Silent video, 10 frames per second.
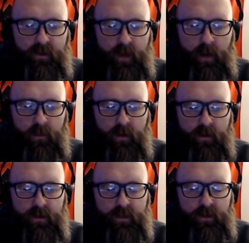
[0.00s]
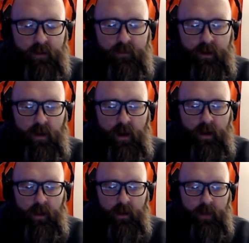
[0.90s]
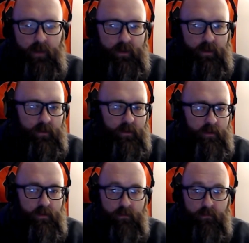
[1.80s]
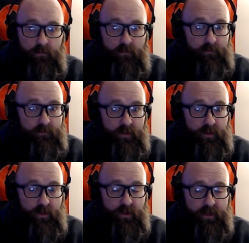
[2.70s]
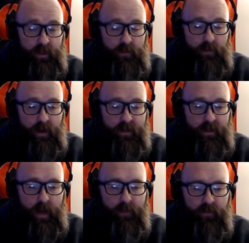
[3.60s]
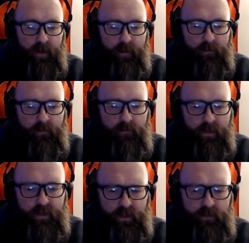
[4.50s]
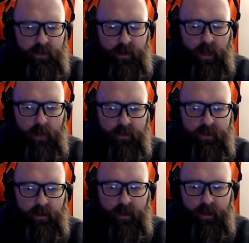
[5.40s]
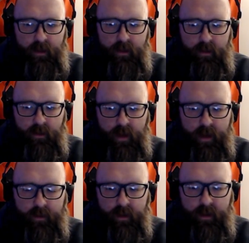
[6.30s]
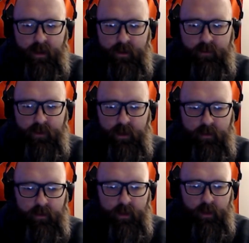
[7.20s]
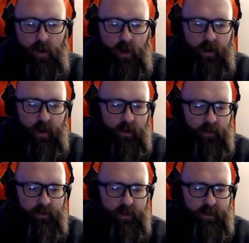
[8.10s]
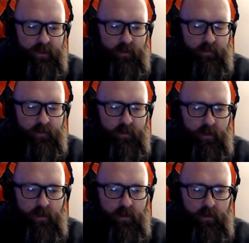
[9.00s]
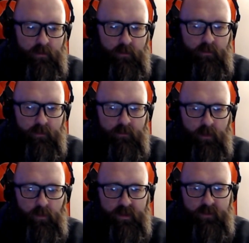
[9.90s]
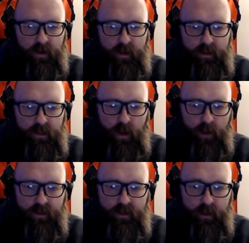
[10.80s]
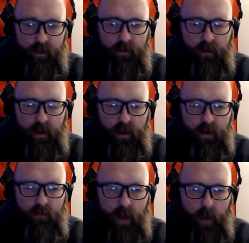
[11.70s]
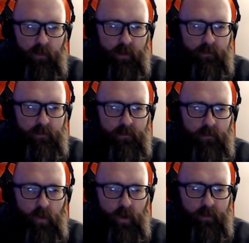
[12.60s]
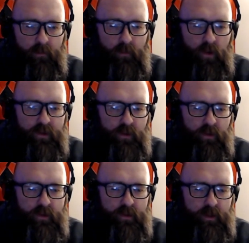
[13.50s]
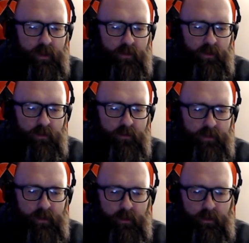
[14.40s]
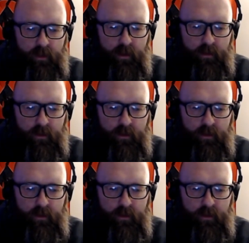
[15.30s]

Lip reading: operators. You definitely know how to like maybe search things by a time frame, but just being able to like kind of think on your feet and think, where would I look for this stuff, was very, so I would say probably more towards like critical thinking than